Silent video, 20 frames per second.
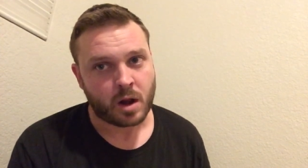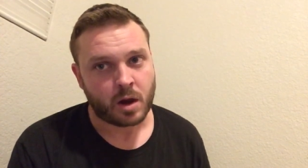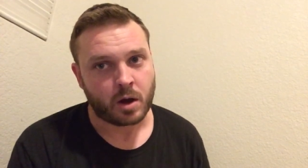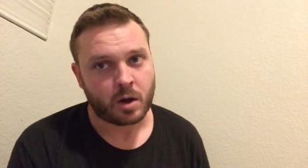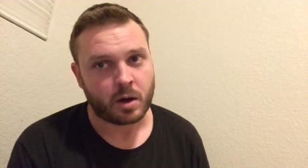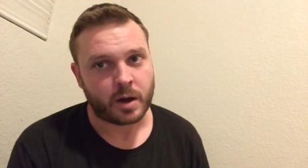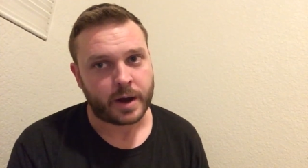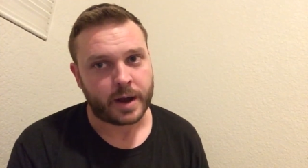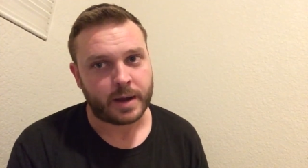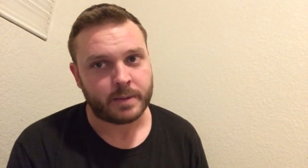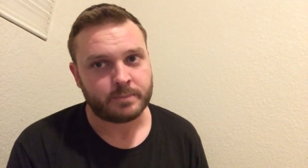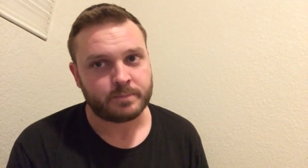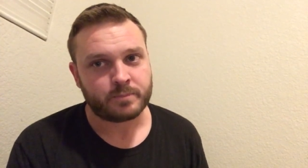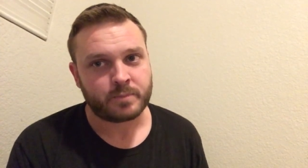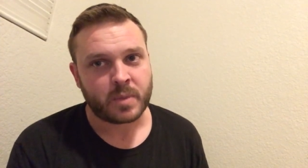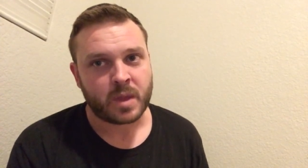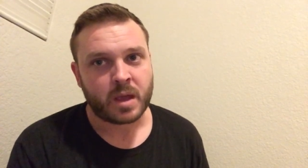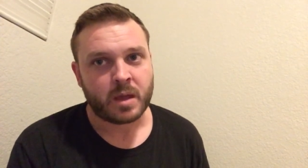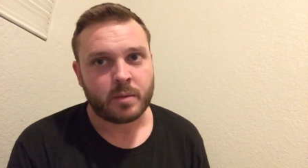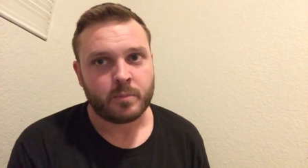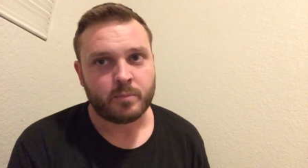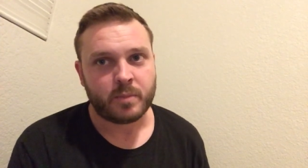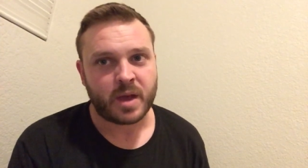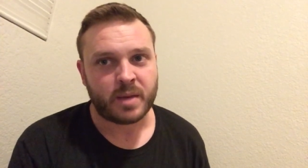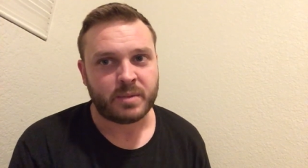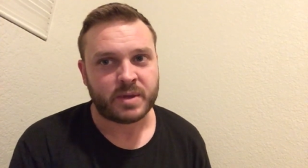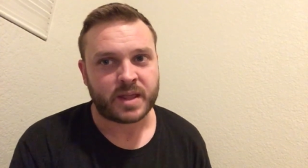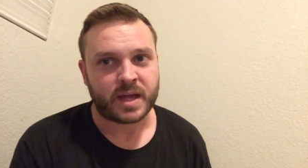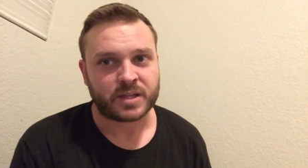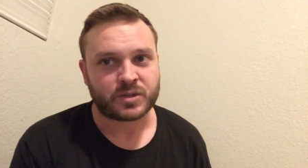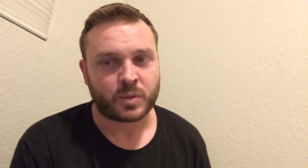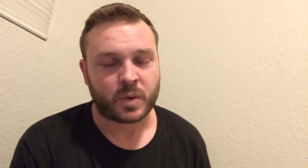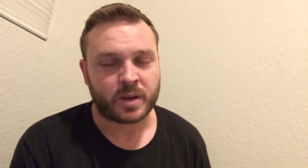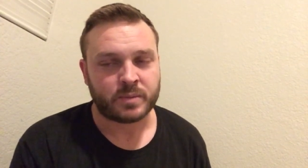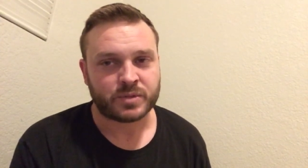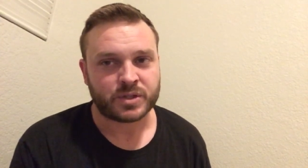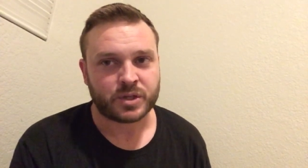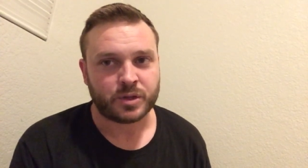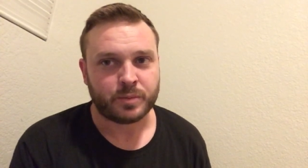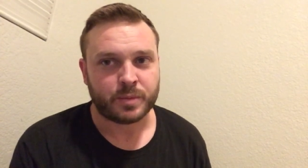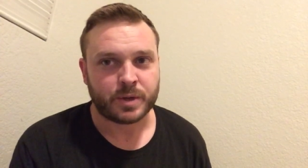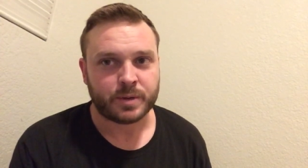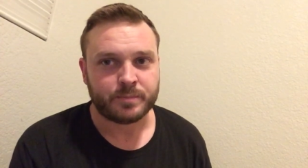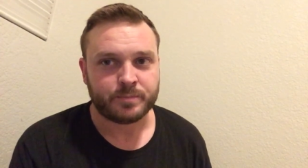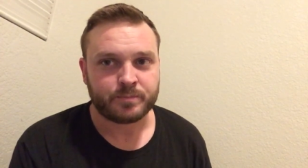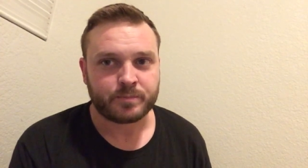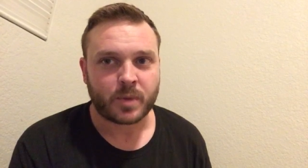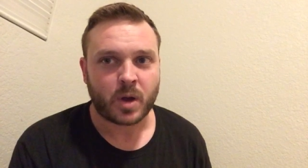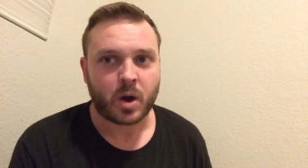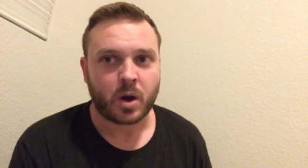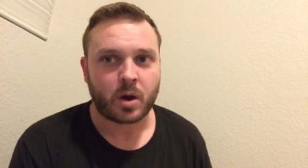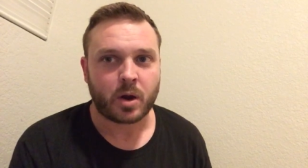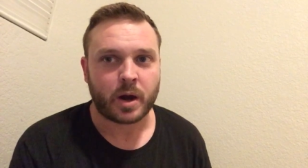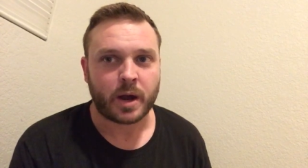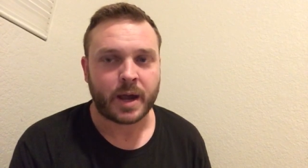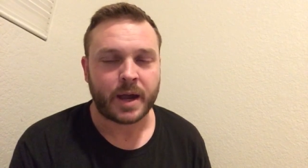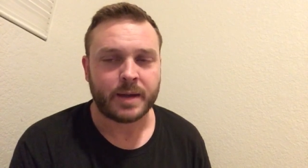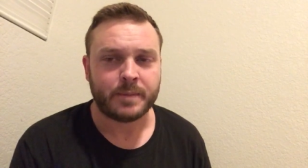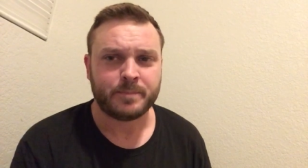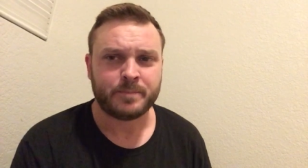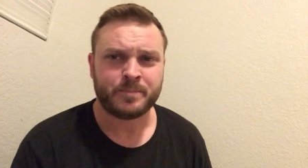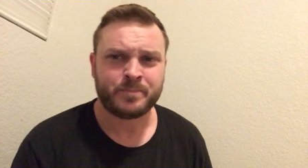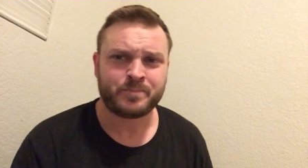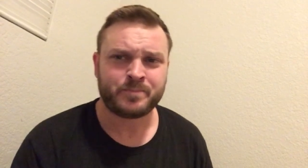All right, maybe that's why I'm stupid. All right,